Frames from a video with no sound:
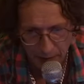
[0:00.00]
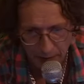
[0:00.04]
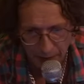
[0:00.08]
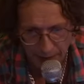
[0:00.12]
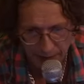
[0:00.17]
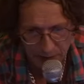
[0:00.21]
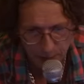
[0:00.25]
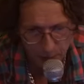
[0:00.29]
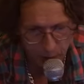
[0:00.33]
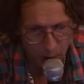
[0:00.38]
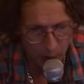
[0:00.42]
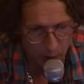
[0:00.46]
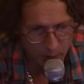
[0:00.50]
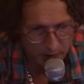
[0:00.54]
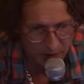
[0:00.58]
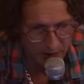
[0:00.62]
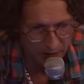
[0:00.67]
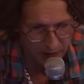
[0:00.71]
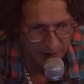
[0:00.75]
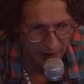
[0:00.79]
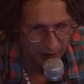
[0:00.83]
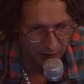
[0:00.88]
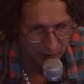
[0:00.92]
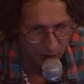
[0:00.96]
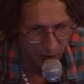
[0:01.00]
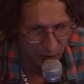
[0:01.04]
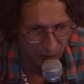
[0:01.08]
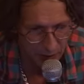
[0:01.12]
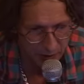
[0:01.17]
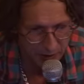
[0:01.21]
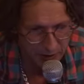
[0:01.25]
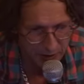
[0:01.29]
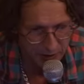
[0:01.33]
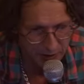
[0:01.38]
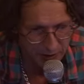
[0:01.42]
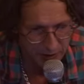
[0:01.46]
Explosive
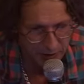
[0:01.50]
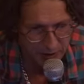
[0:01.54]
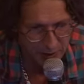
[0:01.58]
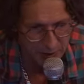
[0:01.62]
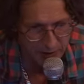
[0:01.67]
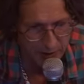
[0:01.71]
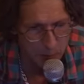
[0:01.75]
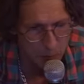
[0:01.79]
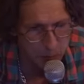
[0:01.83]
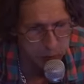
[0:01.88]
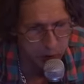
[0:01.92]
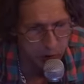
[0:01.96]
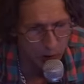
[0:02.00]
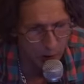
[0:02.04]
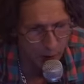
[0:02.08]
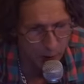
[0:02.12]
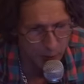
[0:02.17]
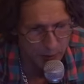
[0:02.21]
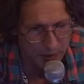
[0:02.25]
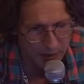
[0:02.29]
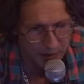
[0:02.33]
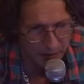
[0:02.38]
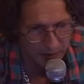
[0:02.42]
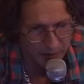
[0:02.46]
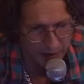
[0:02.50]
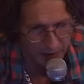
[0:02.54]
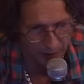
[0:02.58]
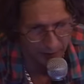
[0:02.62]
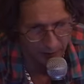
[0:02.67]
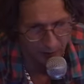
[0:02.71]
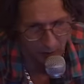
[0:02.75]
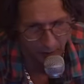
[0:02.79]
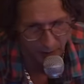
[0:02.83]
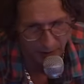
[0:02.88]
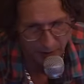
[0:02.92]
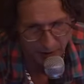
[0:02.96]
technologies, this is implosive
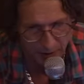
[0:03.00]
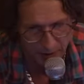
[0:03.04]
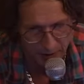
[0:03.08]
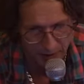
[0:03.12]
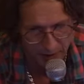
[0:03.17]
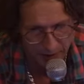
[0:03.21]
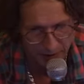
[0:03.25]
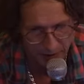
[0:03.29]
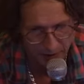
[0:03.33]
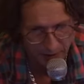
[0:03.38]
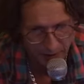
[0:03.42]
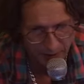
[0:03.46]
technologies.